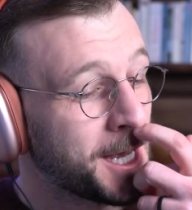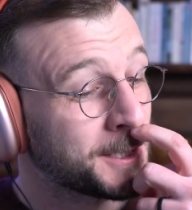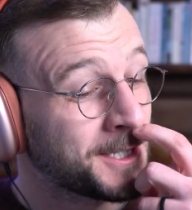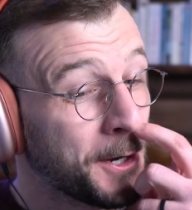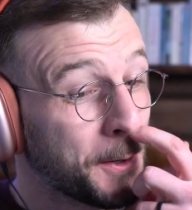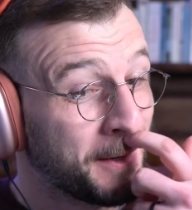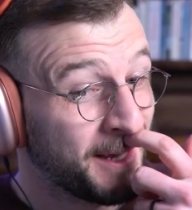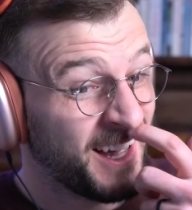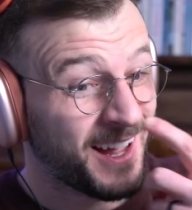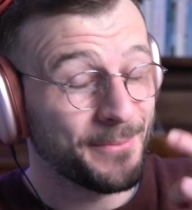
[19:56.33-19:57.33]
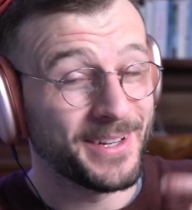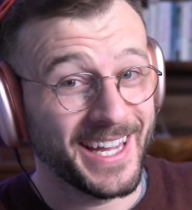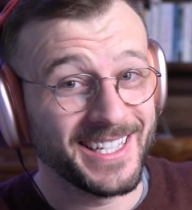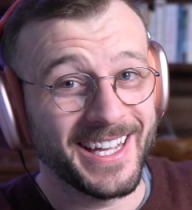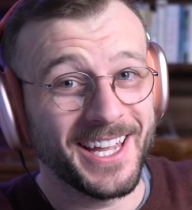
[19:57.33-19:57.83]
So, yeah, I'm
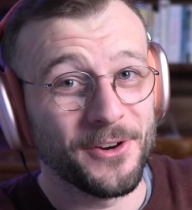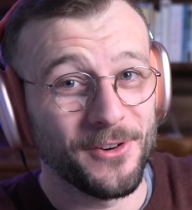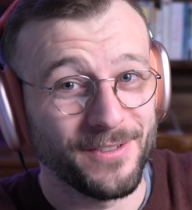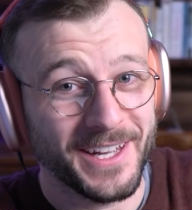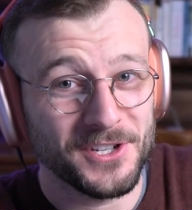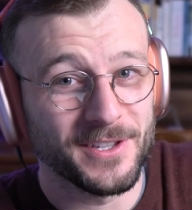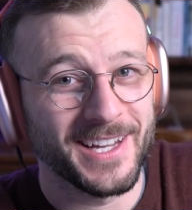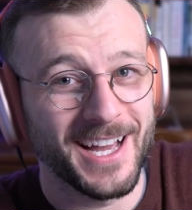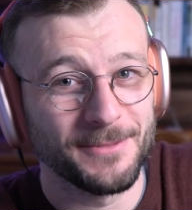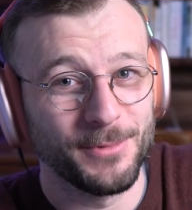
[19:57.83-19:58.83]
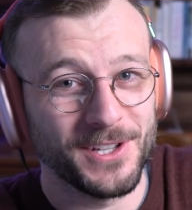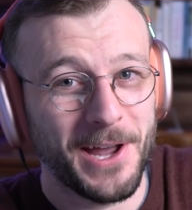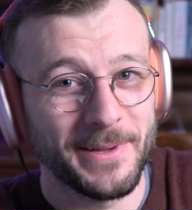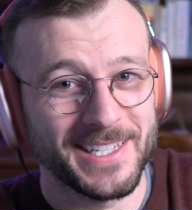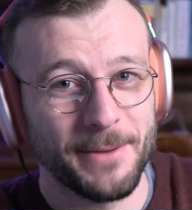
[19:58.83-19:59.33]
keen to hear your reflections, guys. Put
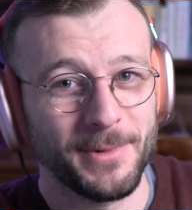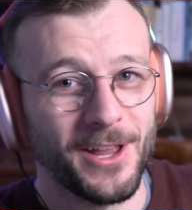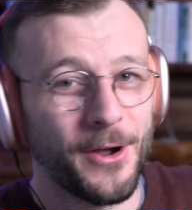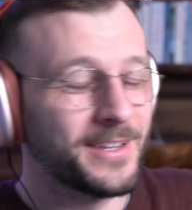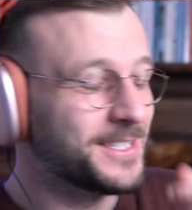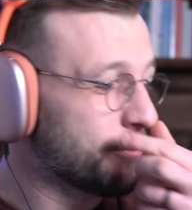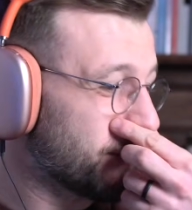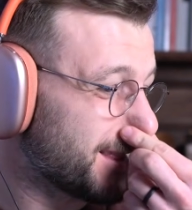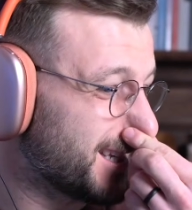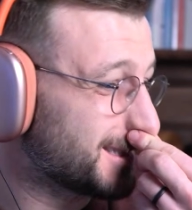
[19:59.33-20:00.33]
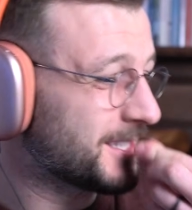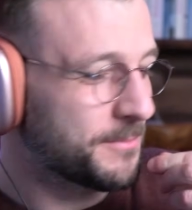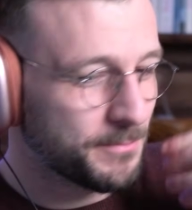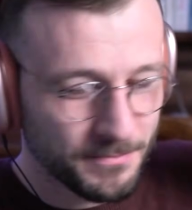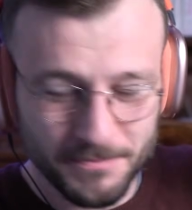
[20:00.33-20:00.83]
comments down below as to what this
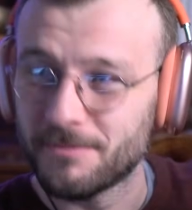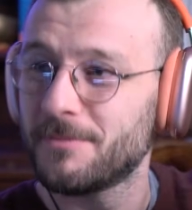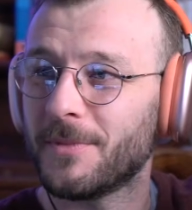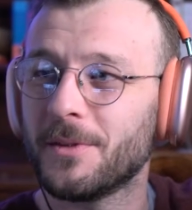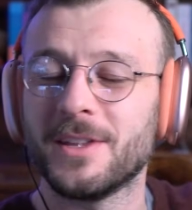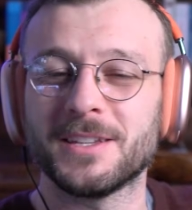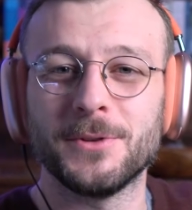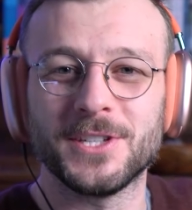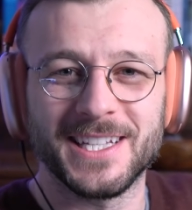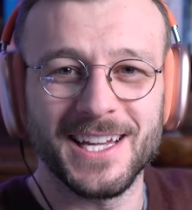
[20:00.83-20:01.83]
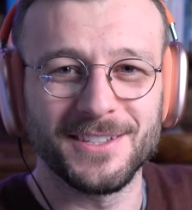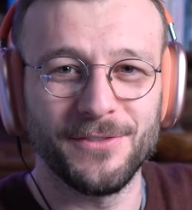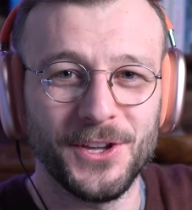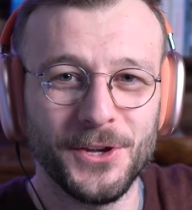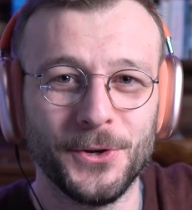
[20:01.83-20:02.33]
music does
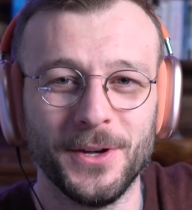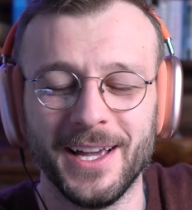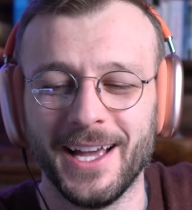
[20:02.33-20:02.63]
for you.